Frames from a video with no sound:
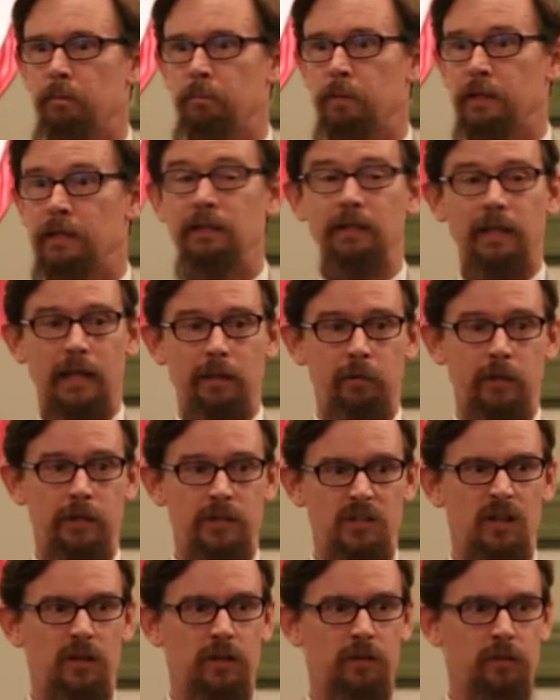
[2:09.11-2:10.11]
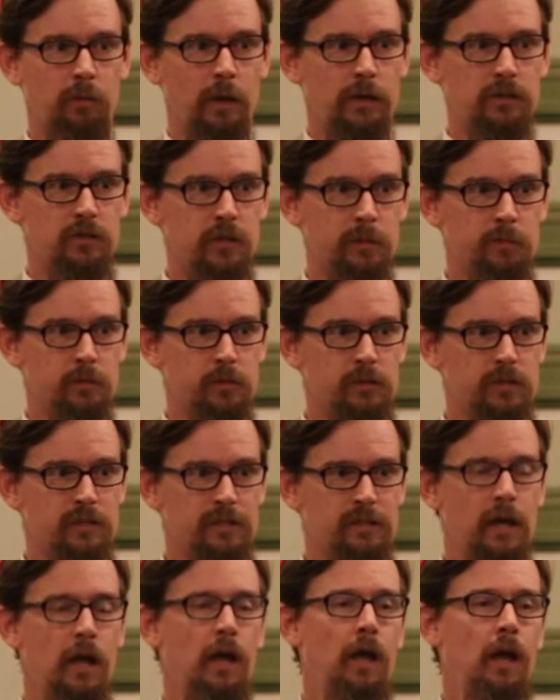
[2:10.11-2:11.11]
But he elaborates on it throughout scriptures.
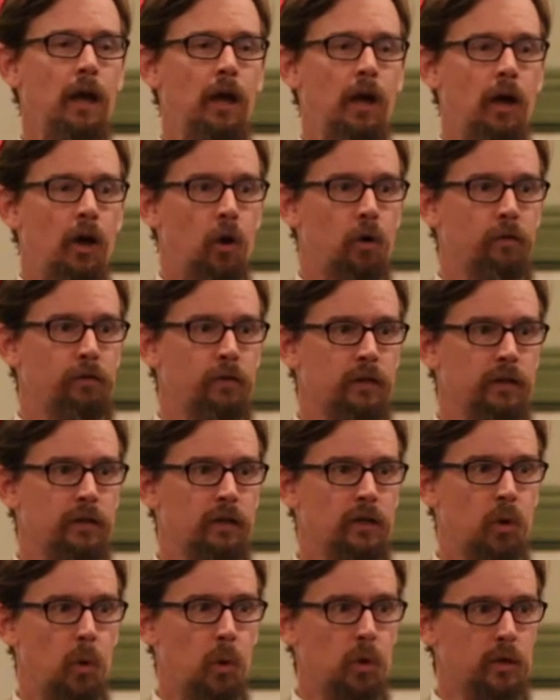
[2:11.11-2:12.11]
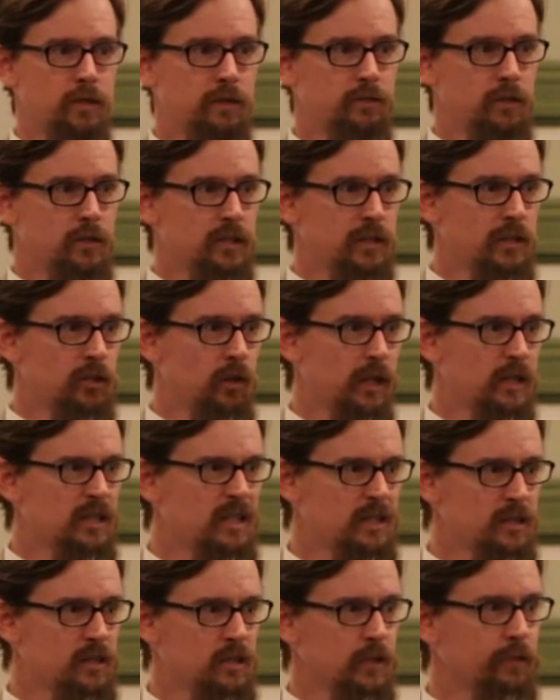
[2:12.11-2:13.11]
And over the course of the
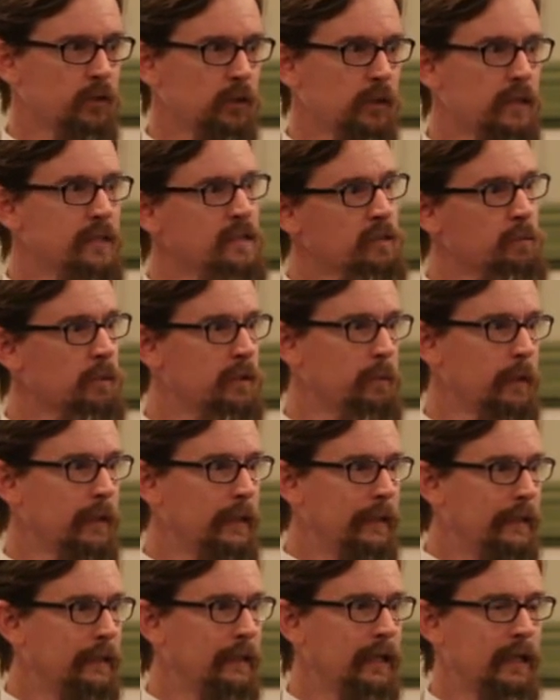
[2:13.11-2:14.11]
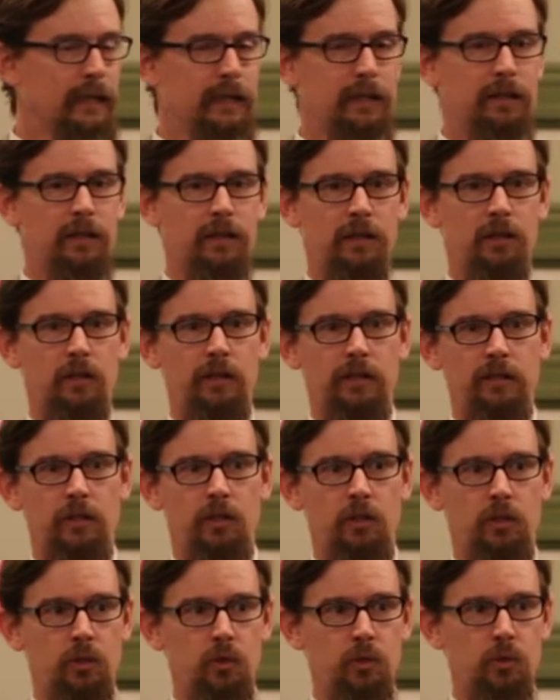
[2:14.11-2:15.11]
generations, different lists have been made. And they'll
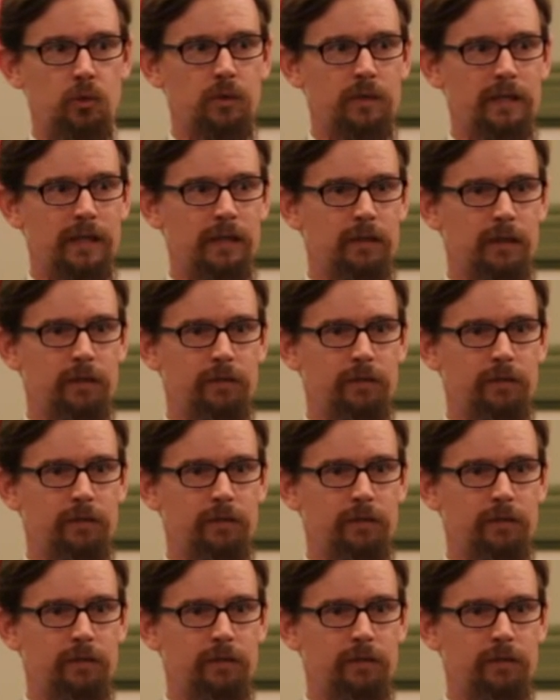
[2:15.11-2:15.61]
include